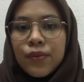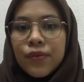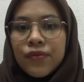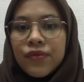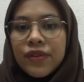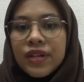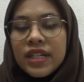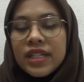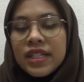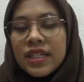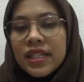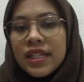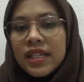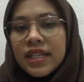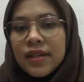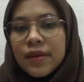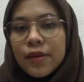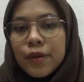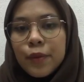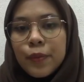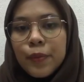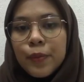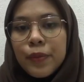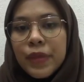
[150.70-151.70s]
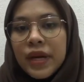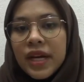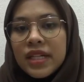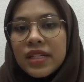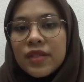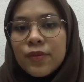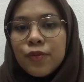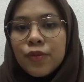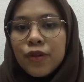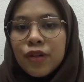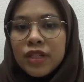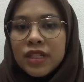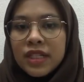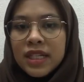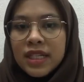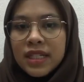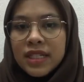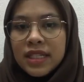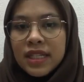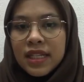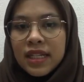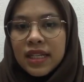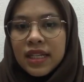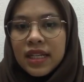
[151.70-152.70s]
Firstly, batch
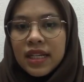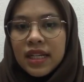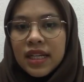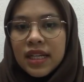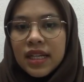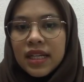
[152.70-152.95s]
processing.